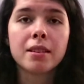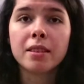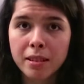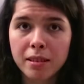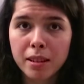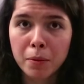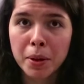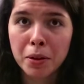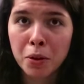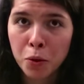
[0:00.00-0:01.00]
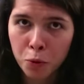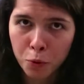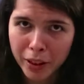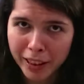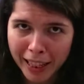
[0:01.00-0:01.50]
this is gonna be
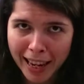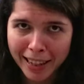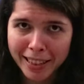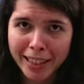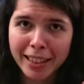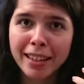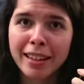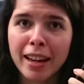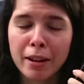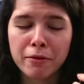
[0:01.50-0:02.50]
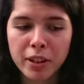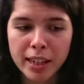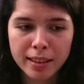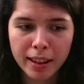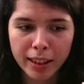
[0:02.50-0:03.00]
really handy, and I'm very
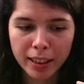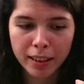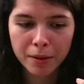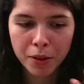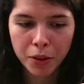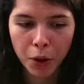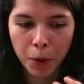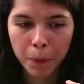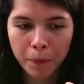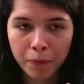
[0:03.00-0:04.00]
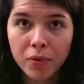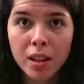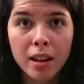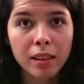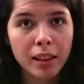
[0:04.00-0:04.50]
excited. So
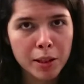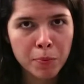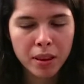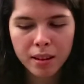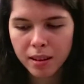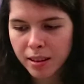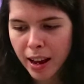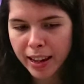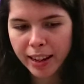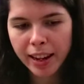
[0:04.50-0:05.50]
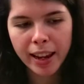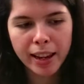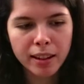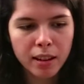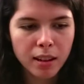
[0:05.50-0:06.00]
let's put this aside
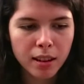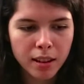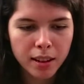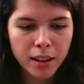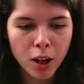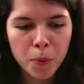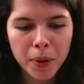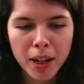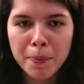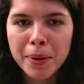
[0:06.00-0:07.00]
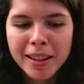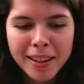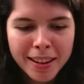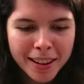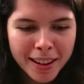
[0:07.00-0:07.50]
and open up
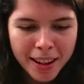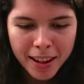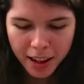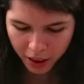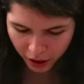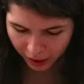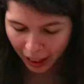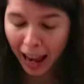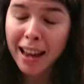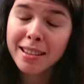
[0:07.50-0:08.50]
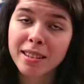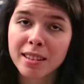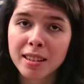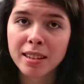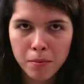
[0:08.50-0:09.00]
the
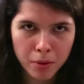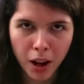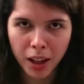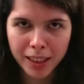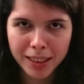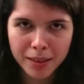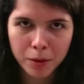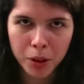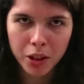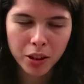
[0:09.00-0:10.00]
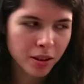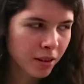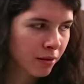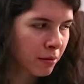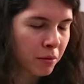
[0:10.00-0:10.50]
last product, which
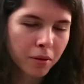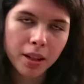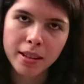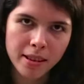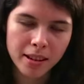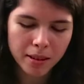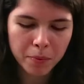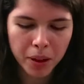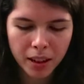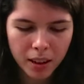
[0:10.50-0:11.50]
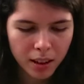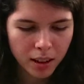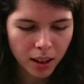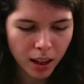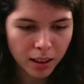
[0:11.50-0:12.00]
is this. But
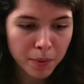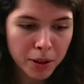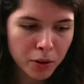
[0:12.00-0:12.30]
let me